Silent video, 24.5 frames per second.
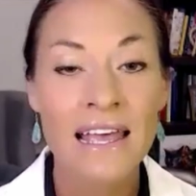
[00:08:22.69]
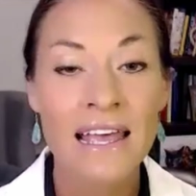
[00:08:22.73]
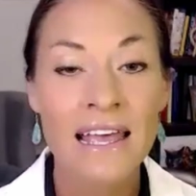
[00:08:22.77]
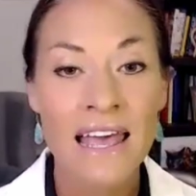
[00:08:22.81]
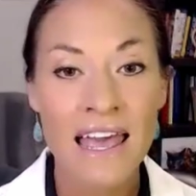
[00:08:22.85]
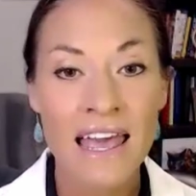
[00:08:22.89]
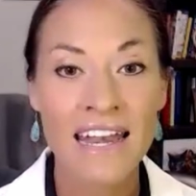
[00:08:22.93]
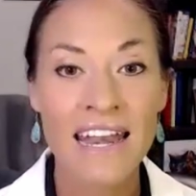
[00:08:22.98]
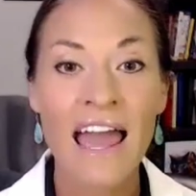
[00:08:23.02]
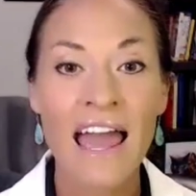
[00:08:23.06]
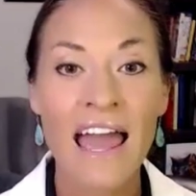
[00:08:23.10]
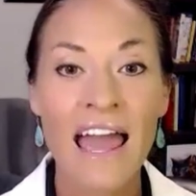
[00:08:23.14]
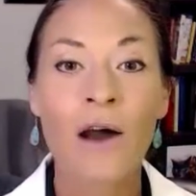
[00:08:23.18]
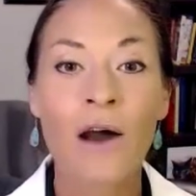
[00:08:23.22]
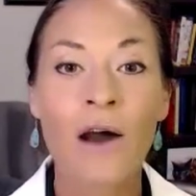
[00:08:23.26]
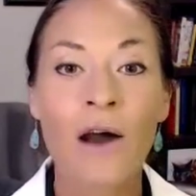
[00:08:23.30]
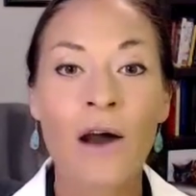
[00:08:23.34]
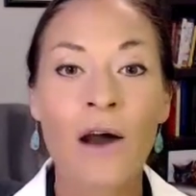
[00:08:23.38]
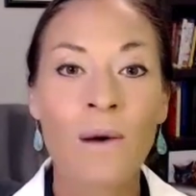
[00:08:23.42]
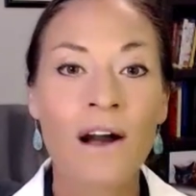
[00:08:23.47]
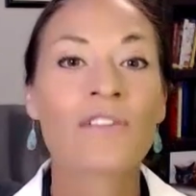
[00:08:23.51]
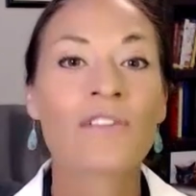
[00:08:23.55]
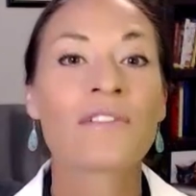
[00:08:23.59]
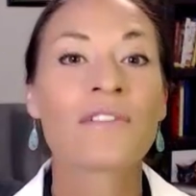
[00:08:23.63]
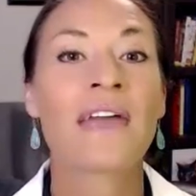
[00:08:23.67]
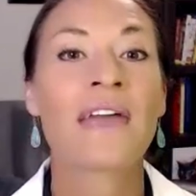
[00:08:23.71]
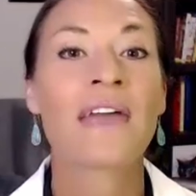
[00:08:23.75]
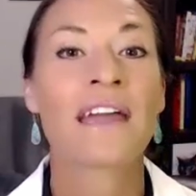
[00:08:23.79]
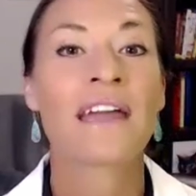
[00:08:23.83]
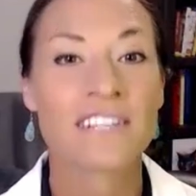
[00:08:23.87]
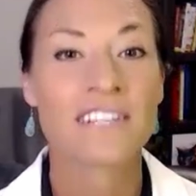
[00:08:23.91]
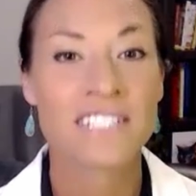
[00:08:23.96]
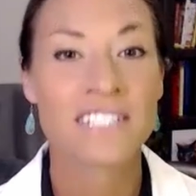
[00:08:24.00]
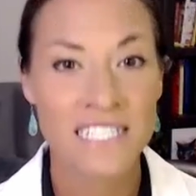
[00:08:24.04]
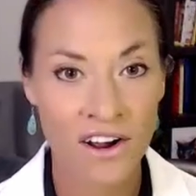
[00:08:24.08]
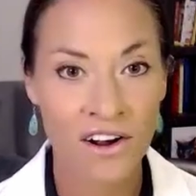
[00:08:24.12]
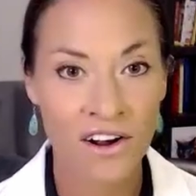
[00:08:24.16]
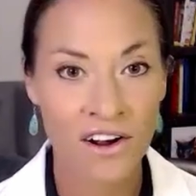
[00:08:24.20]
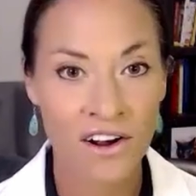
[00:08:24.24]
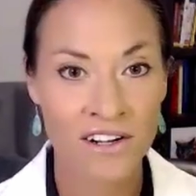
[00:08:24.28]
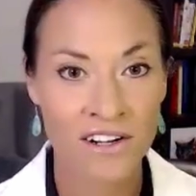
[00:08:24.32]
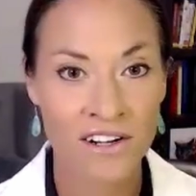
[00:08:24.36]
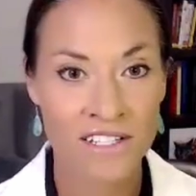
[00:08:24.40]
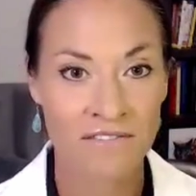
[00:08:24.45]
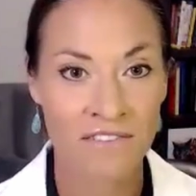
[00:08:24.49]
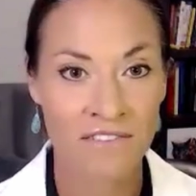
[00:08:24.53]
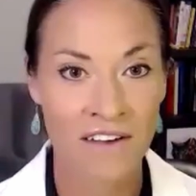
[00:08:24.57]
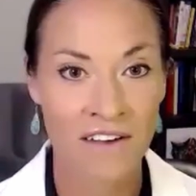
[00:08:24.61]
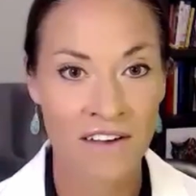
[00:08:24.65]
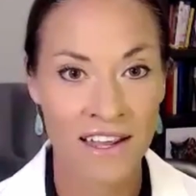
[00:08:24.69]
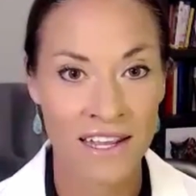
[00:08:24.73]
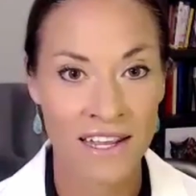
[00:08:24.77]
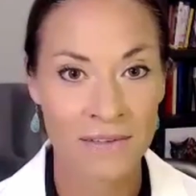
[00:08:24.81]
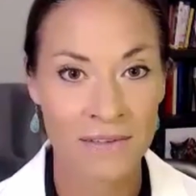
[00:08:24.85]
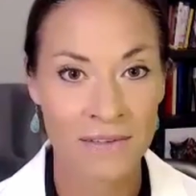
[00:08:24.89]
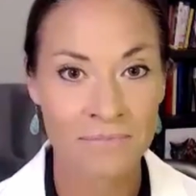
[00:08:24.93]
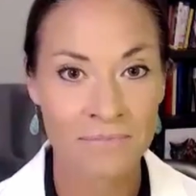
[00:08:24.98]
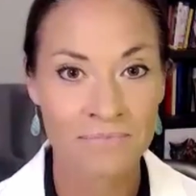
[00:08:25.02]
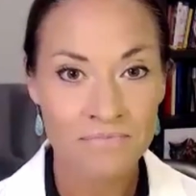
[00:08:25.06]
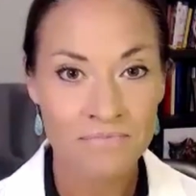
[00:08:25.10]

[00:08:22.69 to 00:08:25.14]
and how well they are detoxifying.